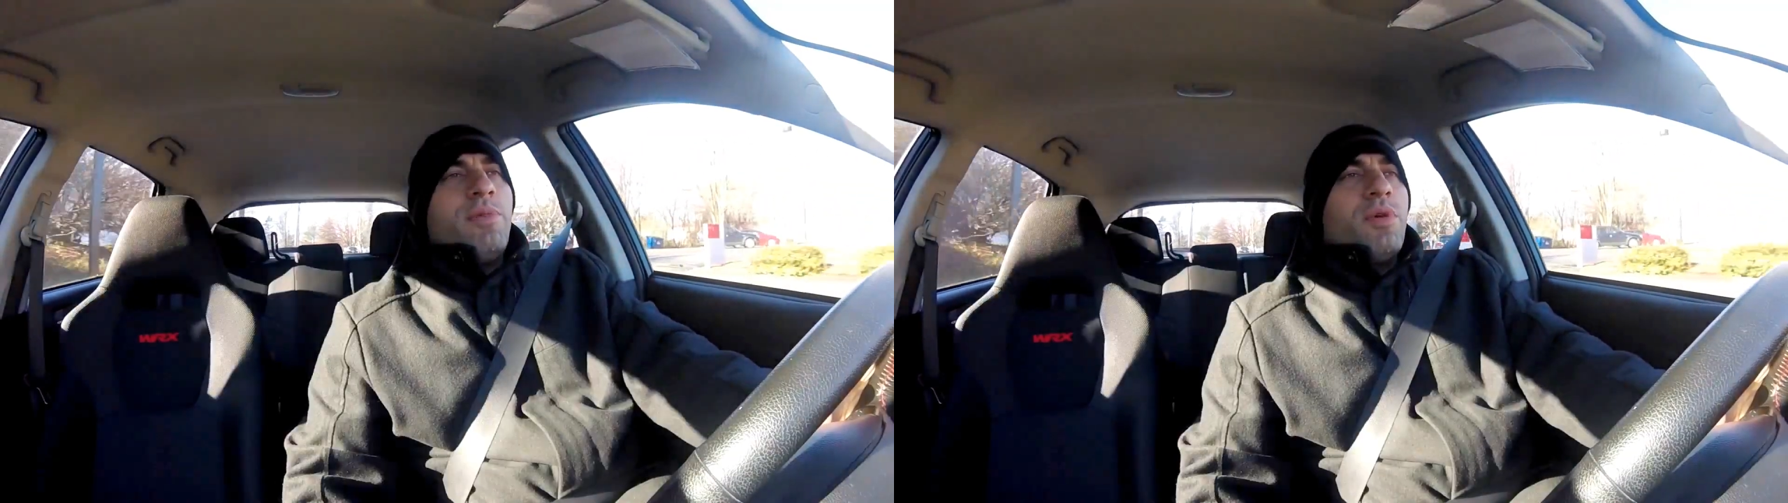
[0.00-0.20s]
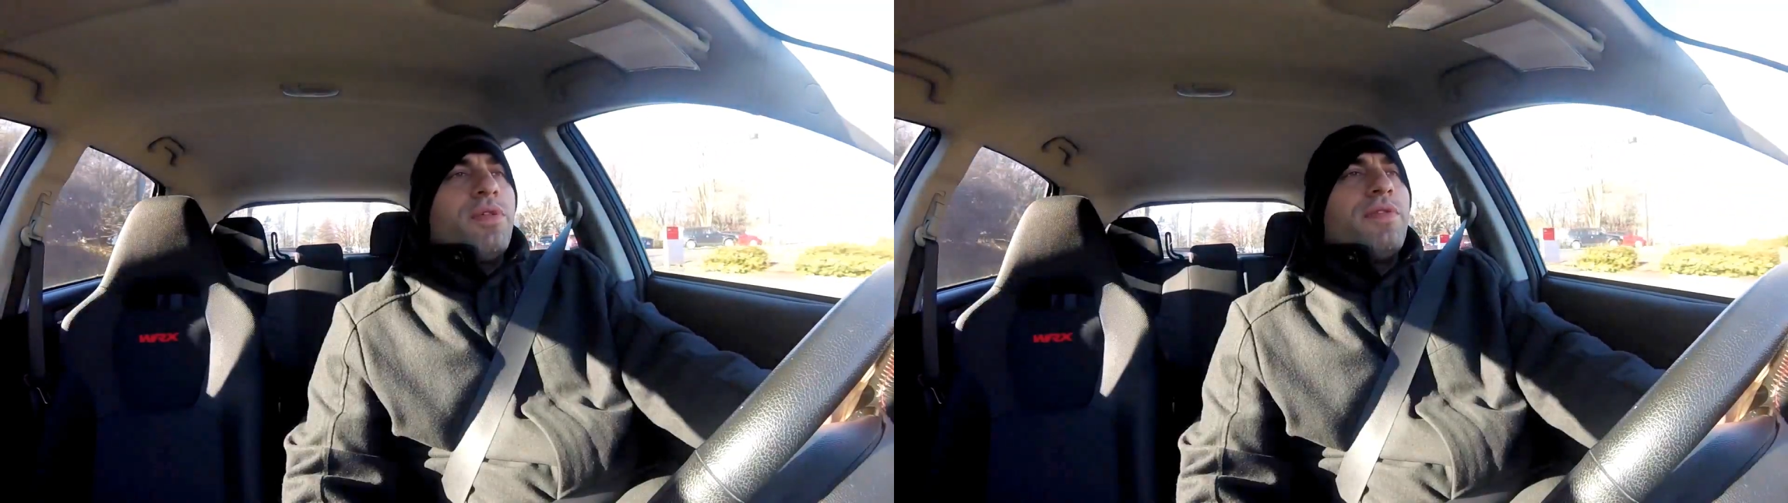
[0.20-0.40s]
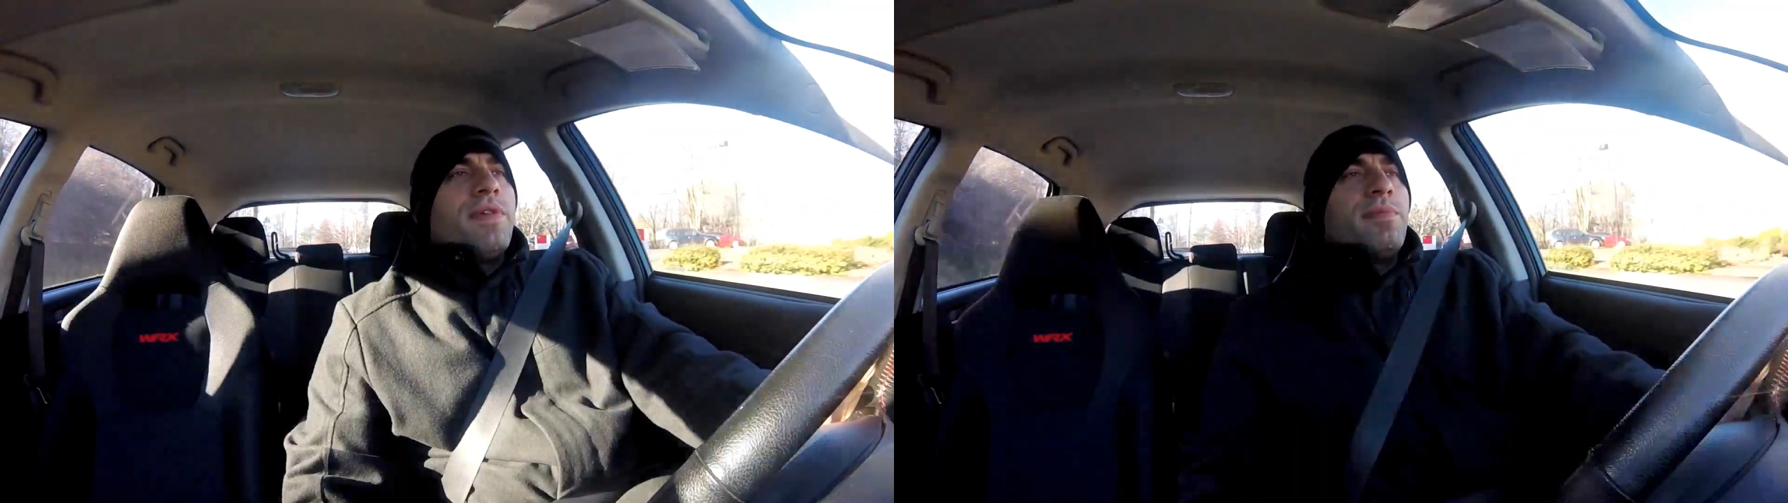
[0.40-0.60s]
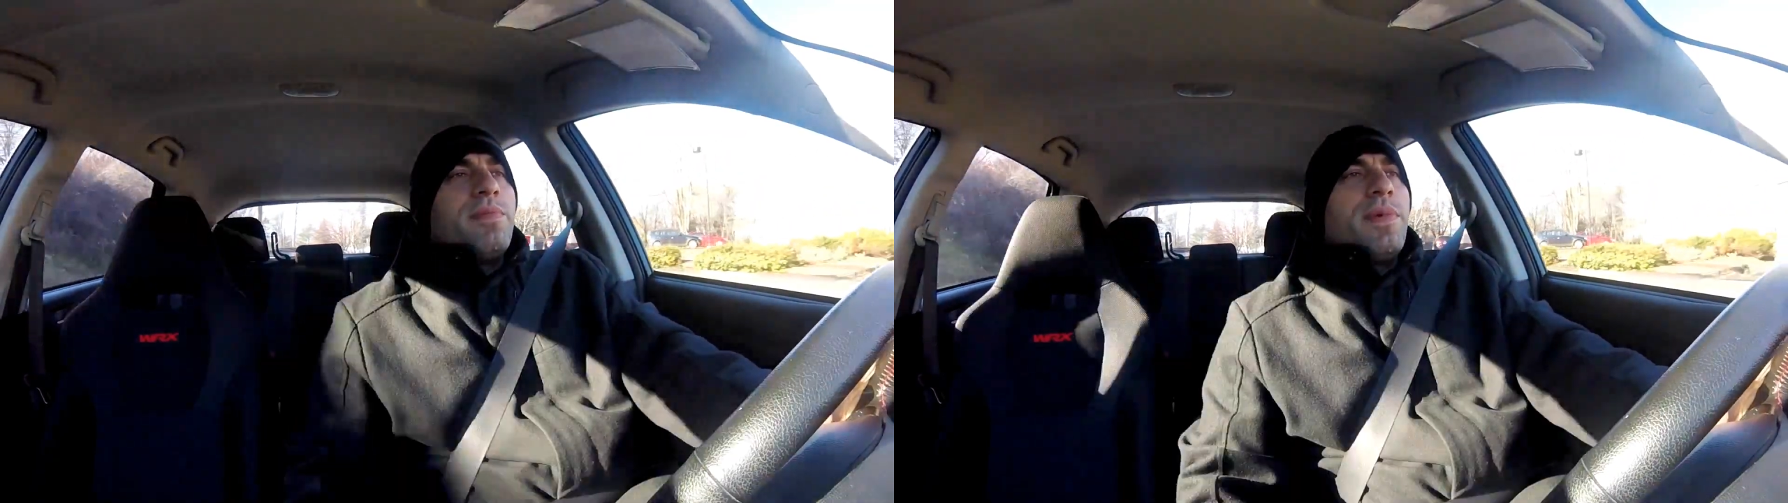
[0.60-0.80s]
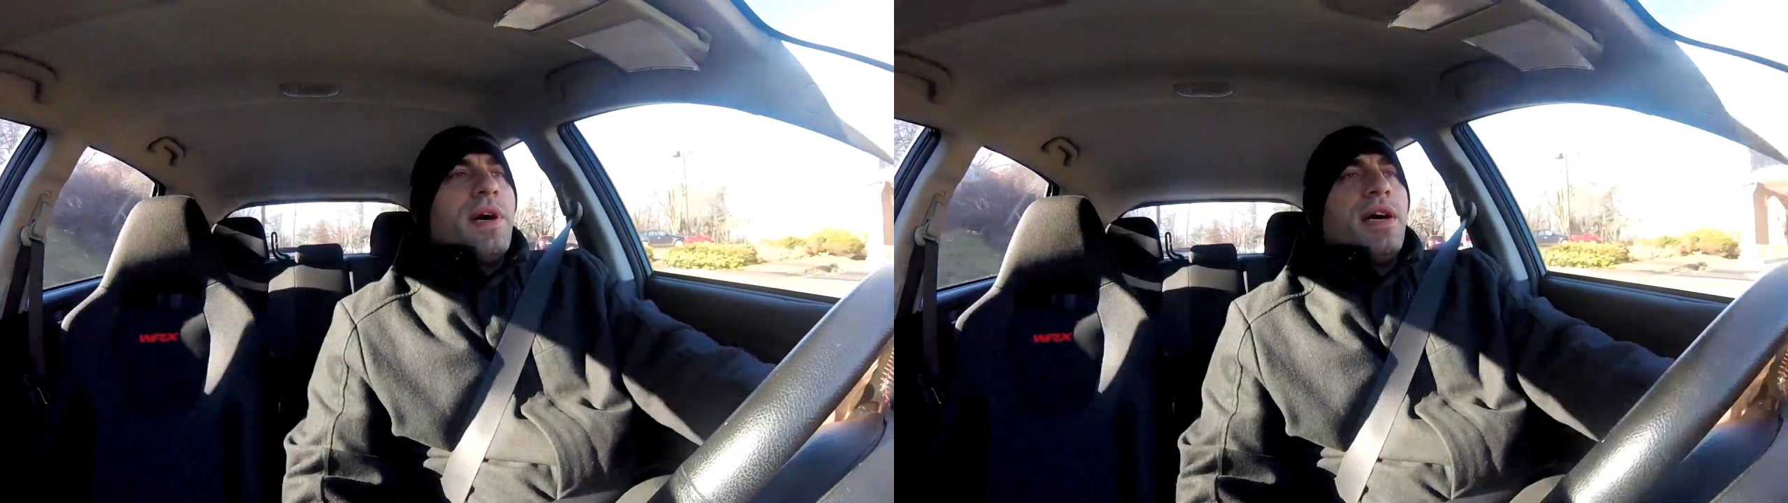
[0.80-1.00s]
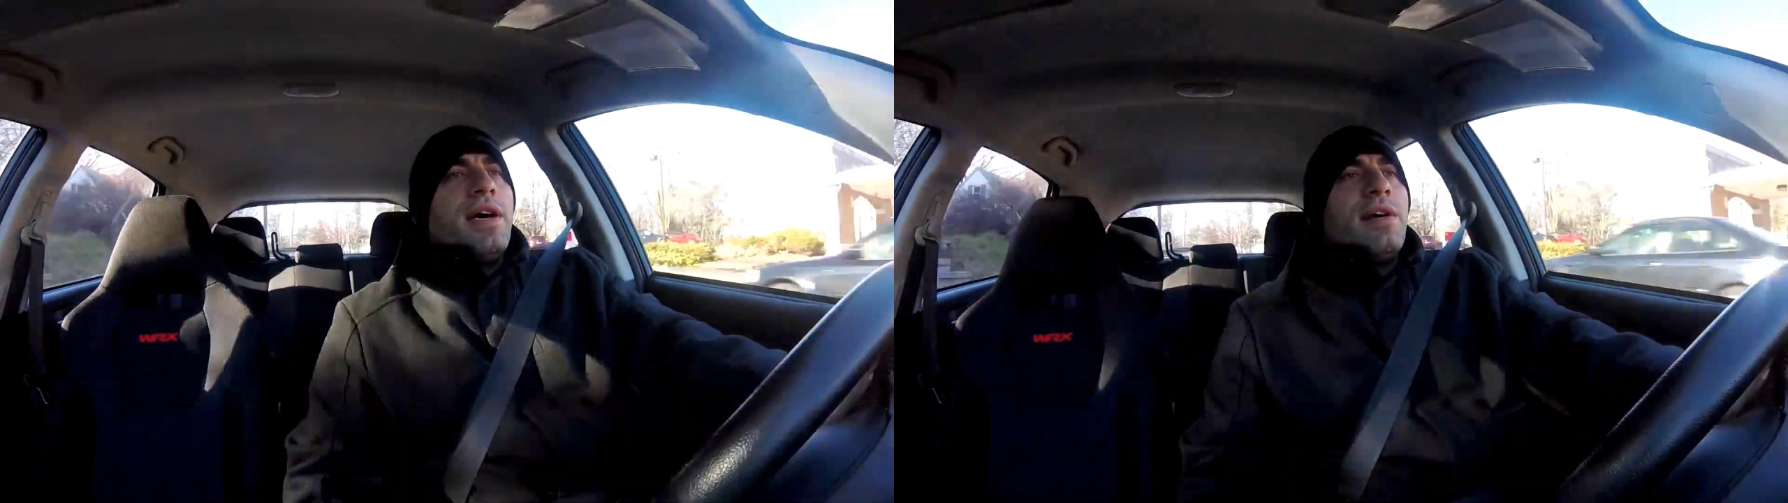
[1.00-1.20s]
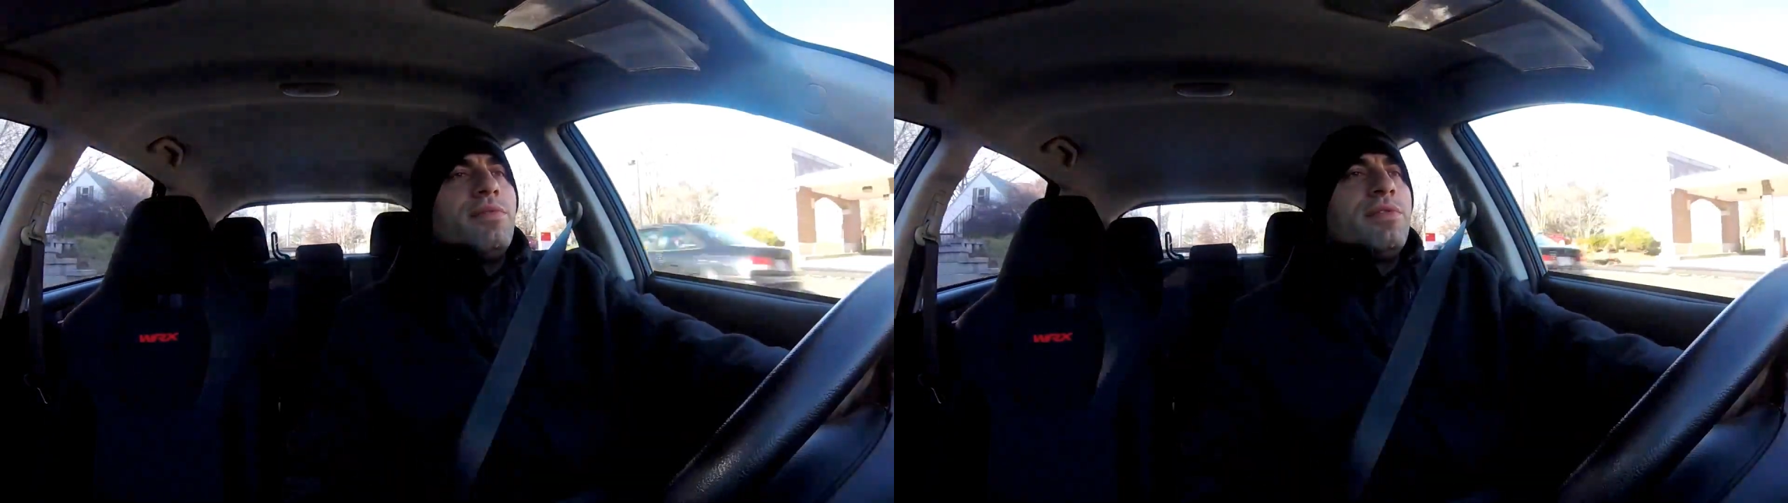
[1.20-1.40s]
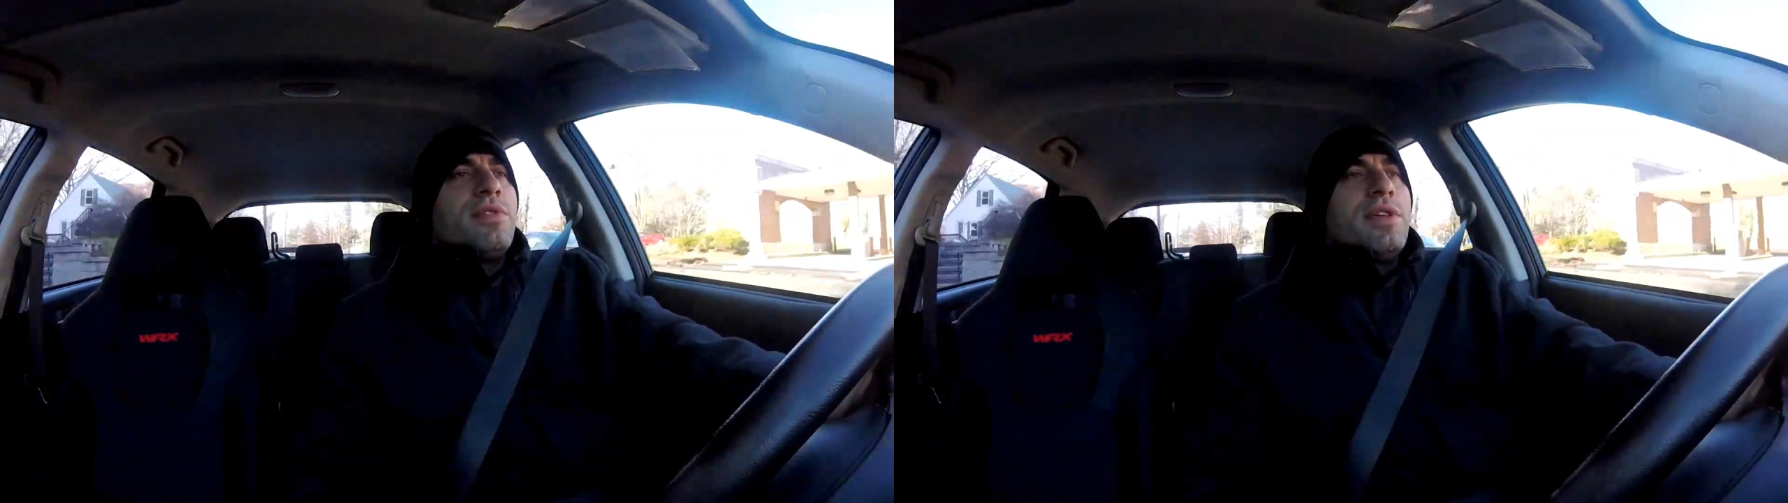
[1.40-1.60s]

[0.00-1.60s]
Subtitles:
both of them. I would.